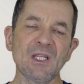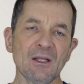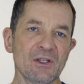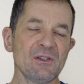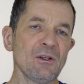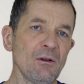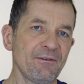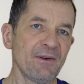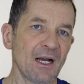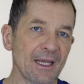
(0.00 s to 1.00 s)
This is all
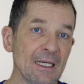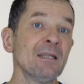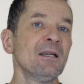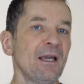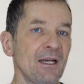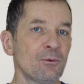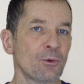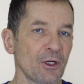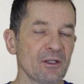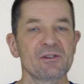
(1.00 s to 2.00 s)
fine, and it
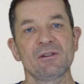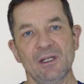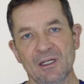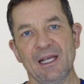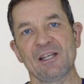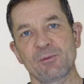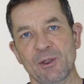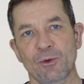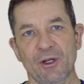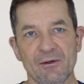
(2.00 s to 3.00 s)
works, and it has been
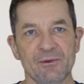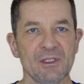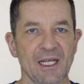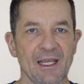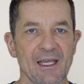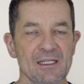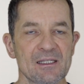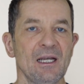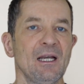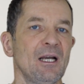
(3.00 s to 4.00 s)
working for decades.
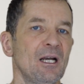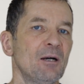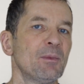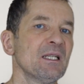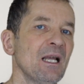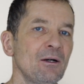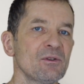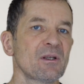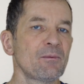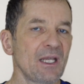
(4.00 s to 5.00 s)
But now
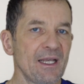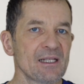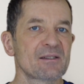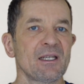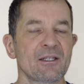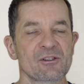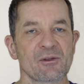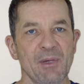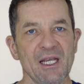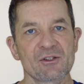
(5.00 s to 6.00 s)
something else enters the
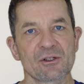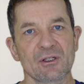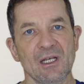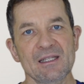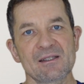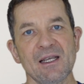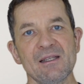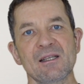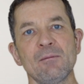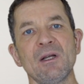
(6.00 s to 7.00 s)
picture. Let's say
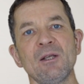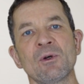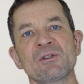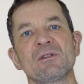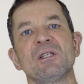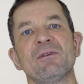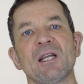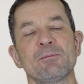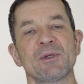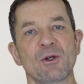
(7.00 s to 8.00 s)
somebody wants to
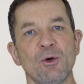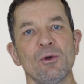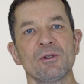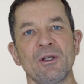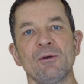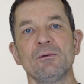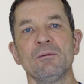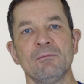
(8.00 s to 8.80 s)
develop a cool new